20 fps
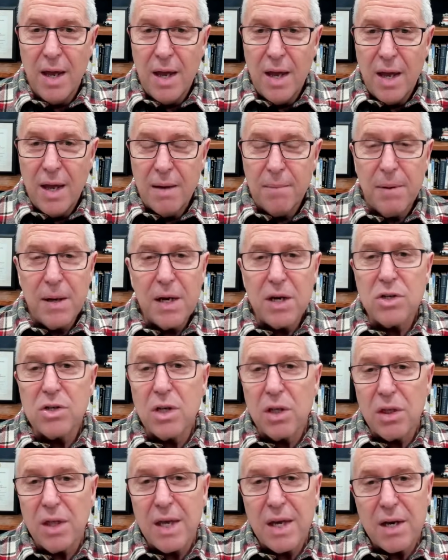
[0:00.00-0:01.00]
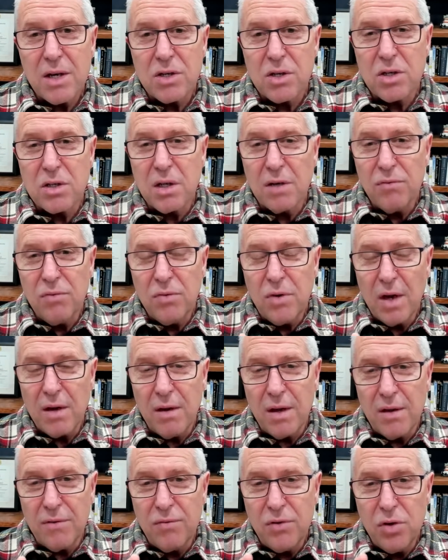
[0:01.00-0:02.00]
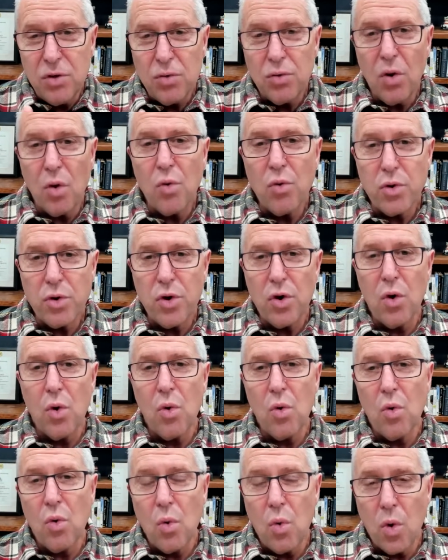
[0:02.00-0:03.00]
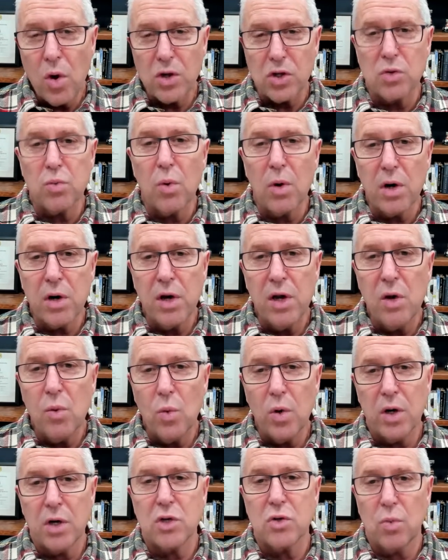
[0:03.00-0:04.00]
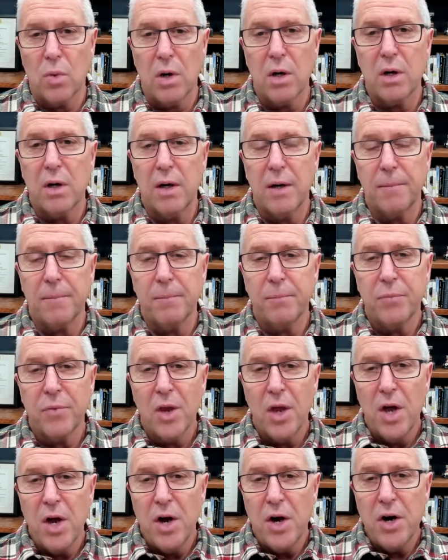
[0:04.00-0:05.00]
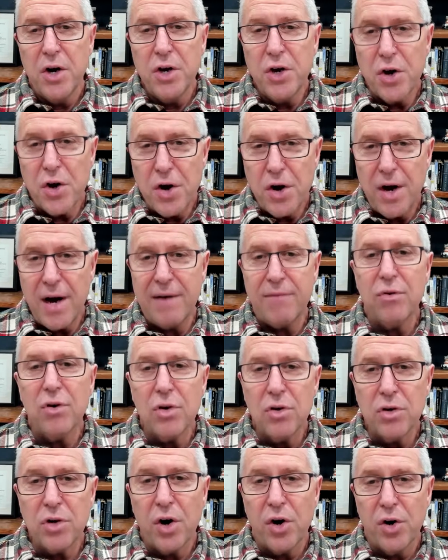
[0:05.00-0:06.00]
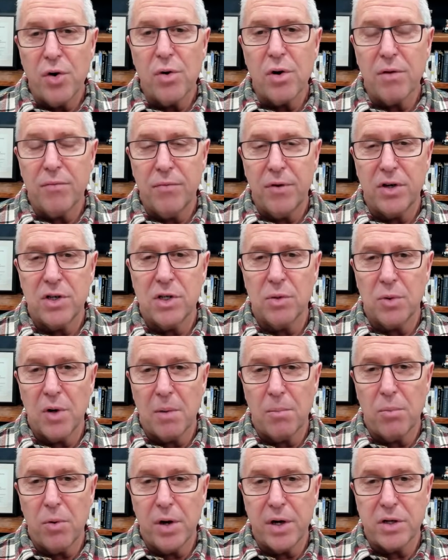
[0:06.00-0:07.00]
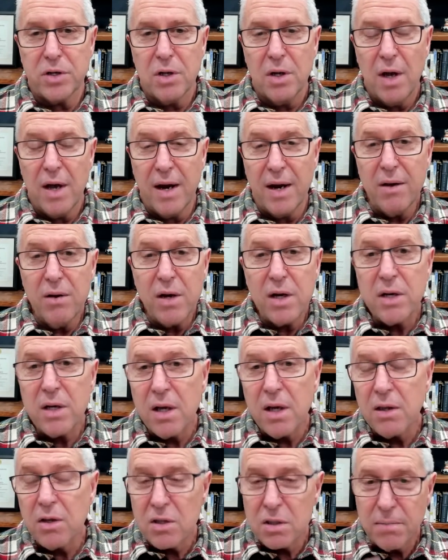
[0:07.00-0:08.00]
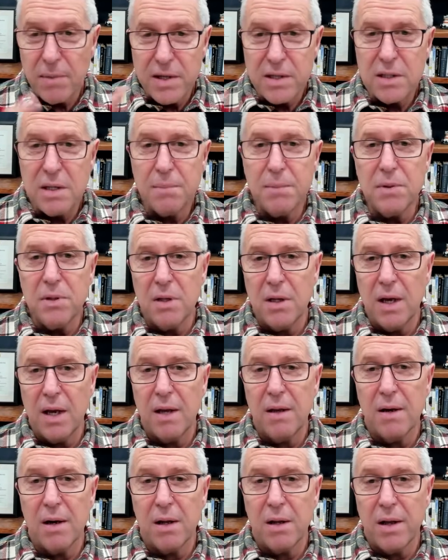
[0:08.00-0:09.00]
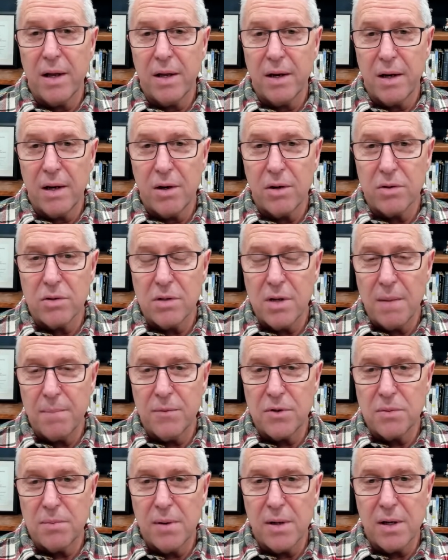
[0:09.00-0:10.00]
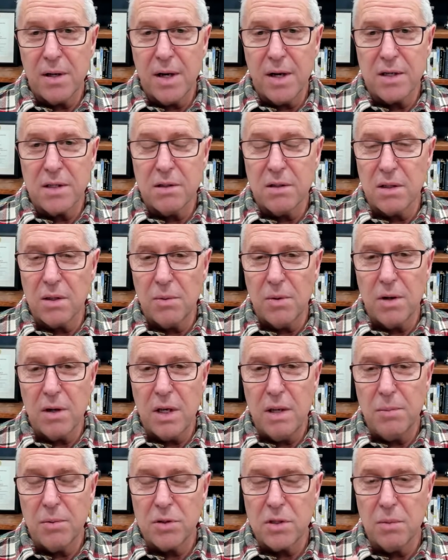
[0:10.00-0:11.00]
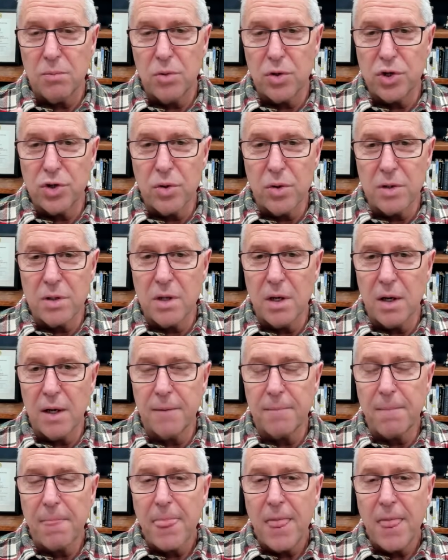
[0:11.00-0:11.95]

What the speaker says: Because the thing is if you don't know what's working when it's working, you're never going to know how to fix it when it breaks. And I'm going to tell you, this is my tip of the day, and I'll stop this podcast because I want to keep it somewhat short today.